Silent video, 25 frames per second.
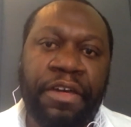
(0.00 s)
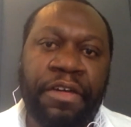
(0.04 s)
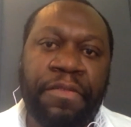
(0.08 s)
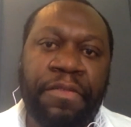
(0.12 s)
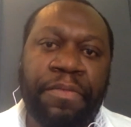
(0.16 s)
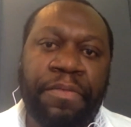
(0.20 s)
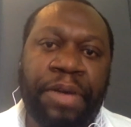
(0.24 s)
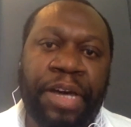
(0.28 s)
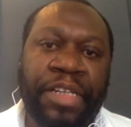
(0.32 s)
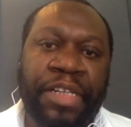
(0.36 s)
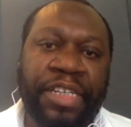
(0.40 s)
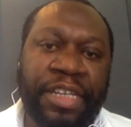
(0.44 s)

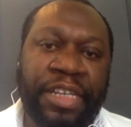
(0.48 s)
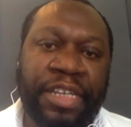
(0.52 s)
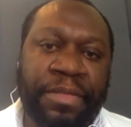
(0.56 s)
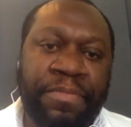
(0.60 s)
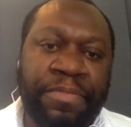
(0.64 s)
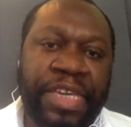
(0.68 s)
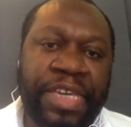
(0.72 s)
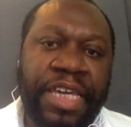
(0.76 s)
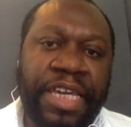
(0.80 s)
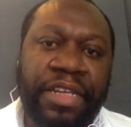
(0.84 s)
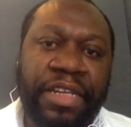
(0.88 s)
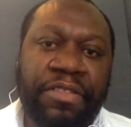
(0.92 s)
but it
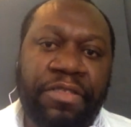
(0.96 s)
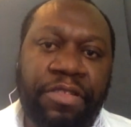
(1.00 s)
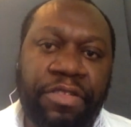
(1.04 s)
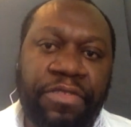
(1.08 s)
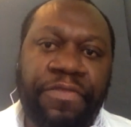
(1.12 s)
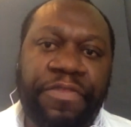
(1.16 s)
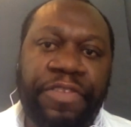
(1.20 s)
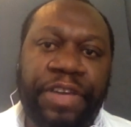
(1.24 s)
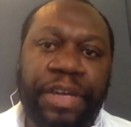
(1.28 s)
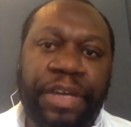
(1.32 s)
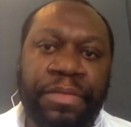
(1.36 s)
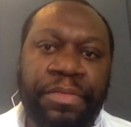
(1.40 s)
merely
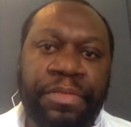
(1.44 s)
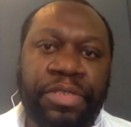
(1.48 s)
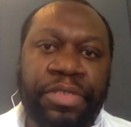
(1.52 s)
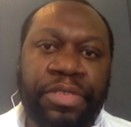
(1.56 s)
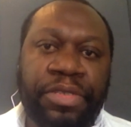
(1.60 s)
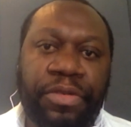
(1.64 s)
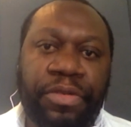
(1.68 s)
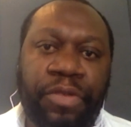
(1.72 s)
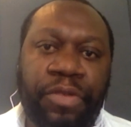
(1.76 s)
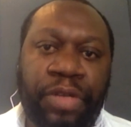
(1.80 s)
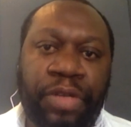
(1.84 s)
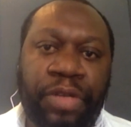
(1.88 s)
confirms
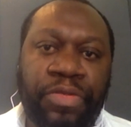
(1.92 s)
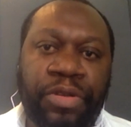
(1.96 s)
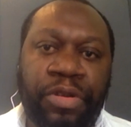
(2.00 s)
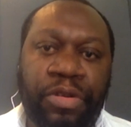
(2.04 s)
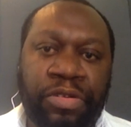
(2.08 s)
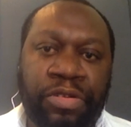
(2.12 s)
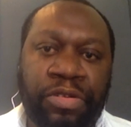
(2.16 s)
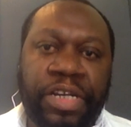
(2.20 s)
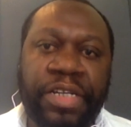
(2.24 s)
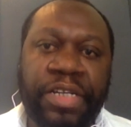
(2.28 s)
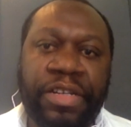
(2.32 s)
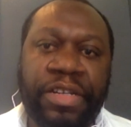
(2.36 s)
what we
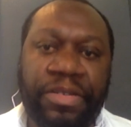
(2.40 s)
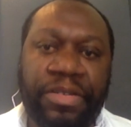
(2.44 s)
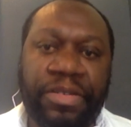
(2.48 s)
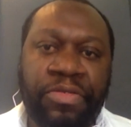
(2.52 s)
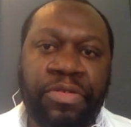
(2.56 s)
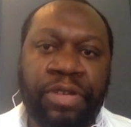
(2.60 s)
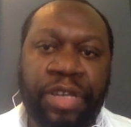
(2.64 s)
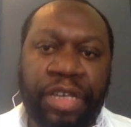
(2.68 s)
already know,